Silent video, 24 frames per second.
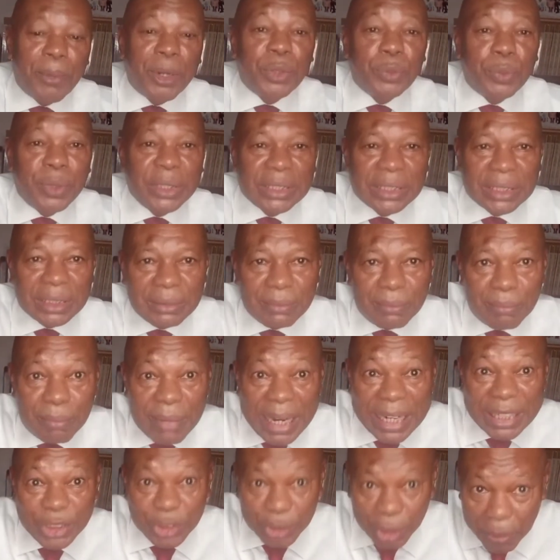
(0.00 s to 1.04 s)
But with
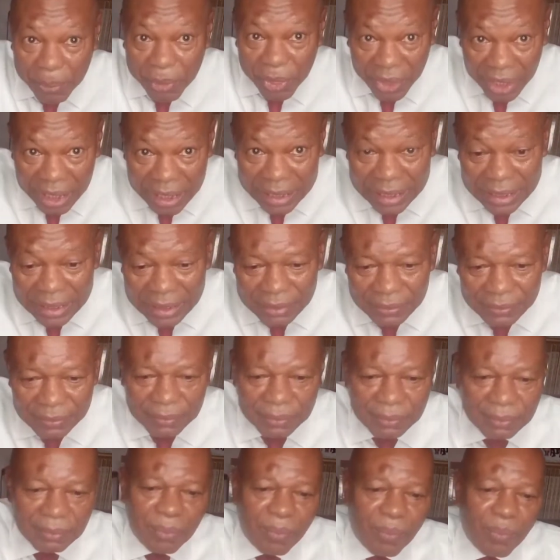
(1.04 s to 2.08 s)
my top three
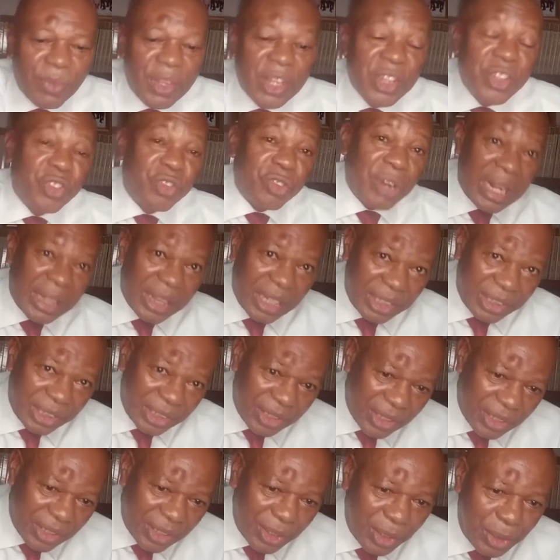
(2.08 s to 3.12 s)

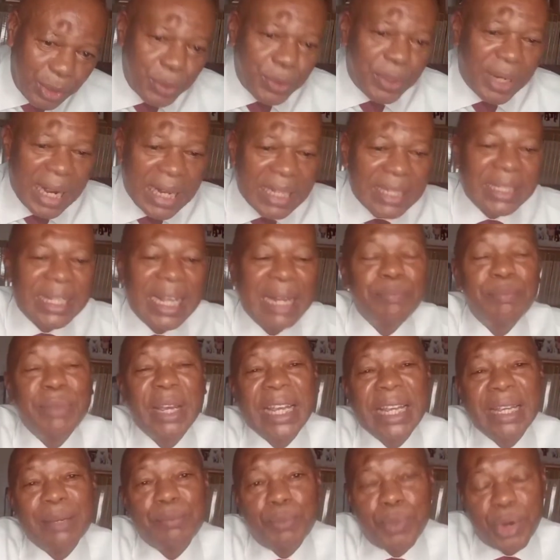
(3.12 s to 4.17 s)
strategies, you can start
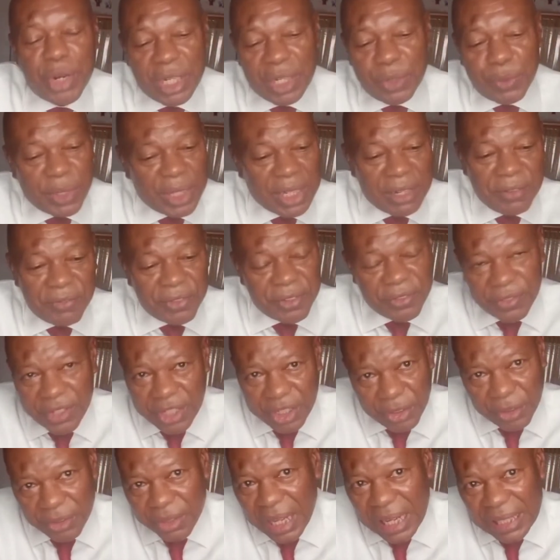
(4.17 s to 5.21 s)
making money within
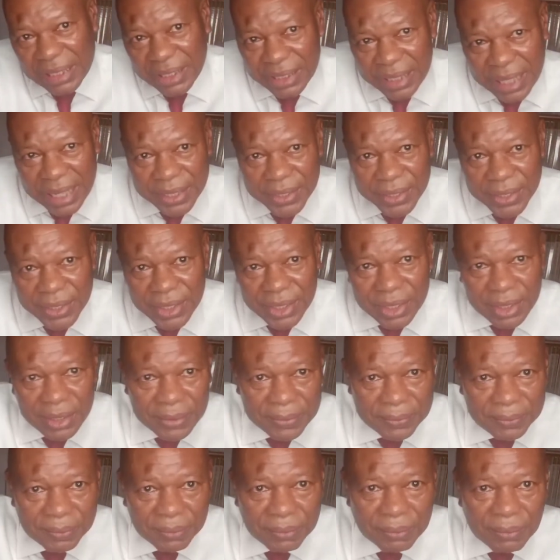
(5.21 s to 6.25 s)
15 to 30 days.
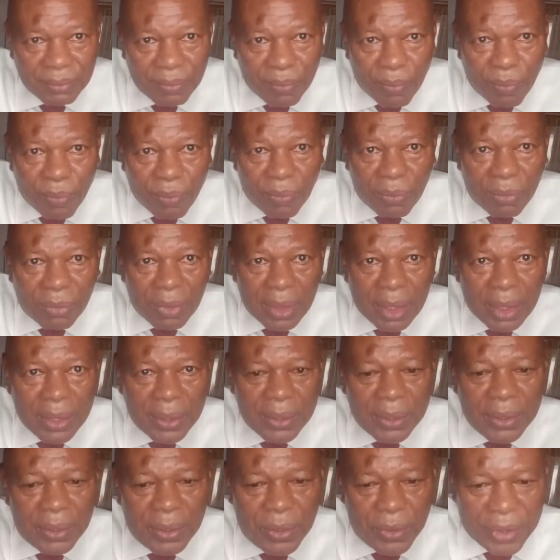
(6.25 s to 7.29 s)

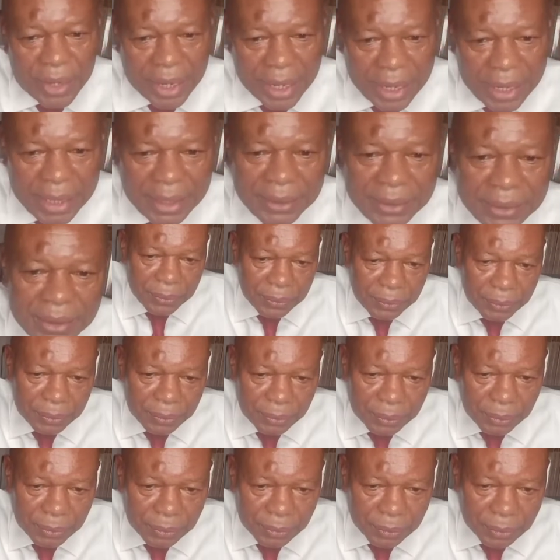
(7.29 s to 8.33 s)
Okay?
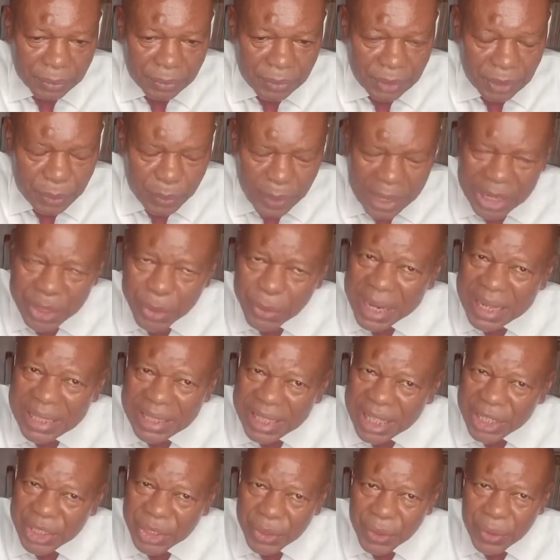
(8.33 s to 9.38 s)
Why do I
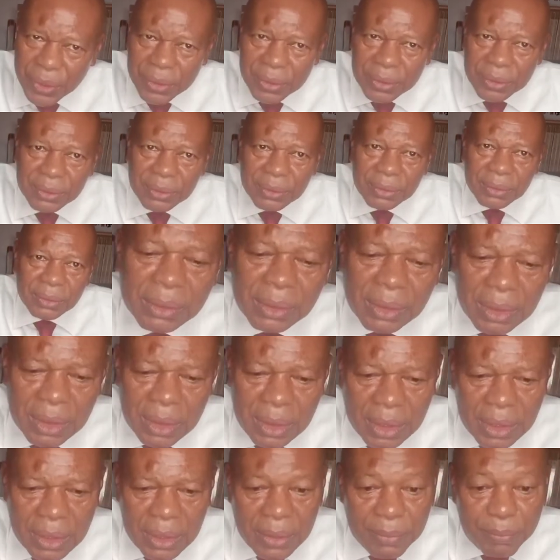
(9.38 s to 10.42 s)
say so?
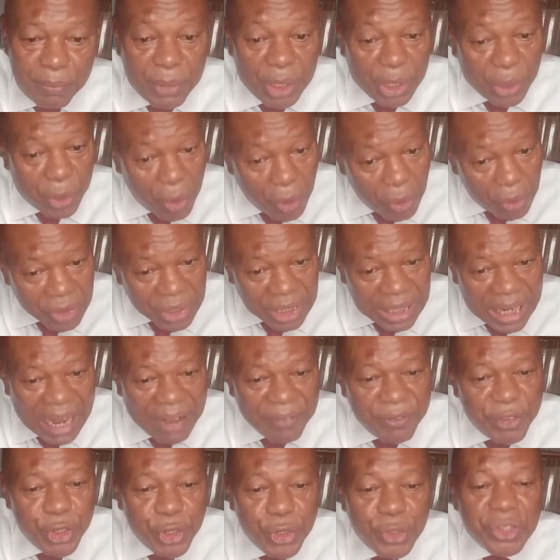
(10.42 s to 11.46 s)
Because
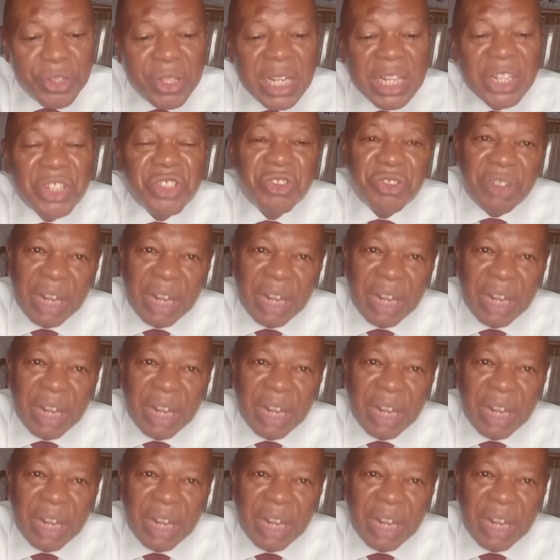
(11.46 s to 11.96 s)
I've used these